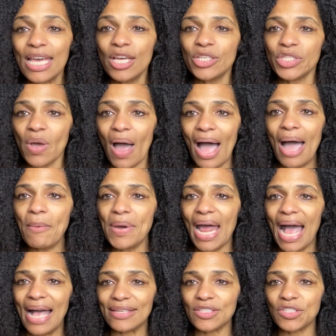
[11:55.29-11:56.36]
So I would
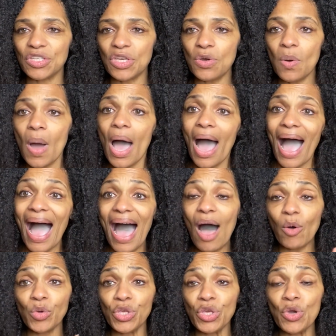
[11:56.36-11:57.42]
ask you,
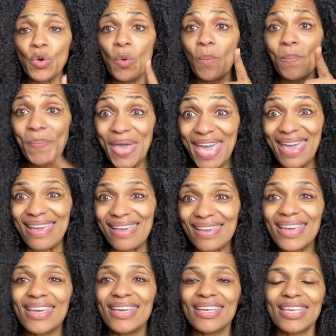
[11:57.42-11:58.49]
how you
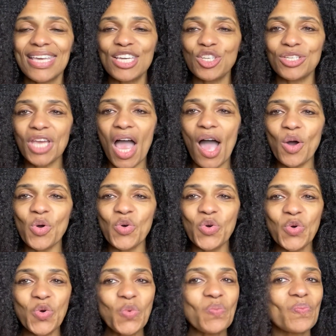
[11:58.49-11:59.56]
be? Qui jan
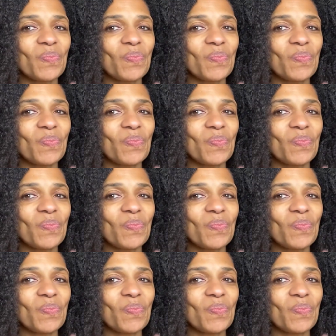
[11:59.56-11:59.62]
ou